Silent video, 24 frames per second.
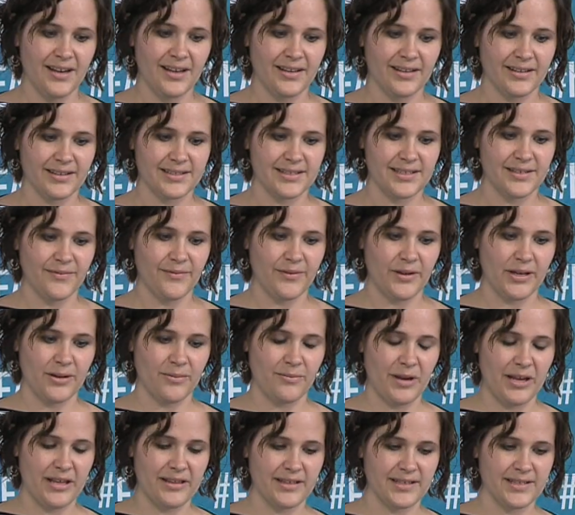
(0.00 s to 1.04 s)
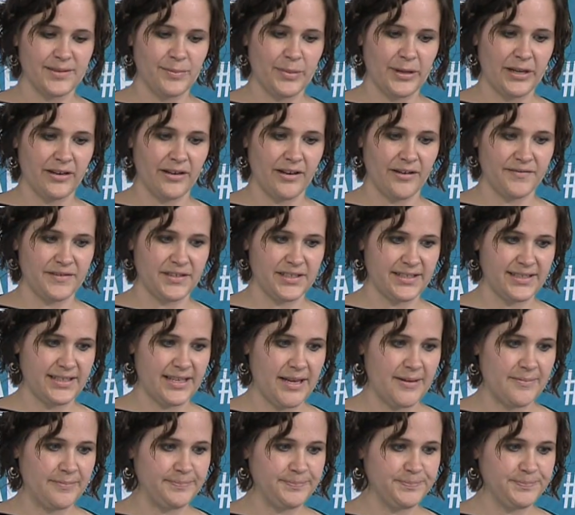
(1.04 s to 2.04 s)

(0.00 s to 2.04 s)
Let's see if we can make this big enough to see.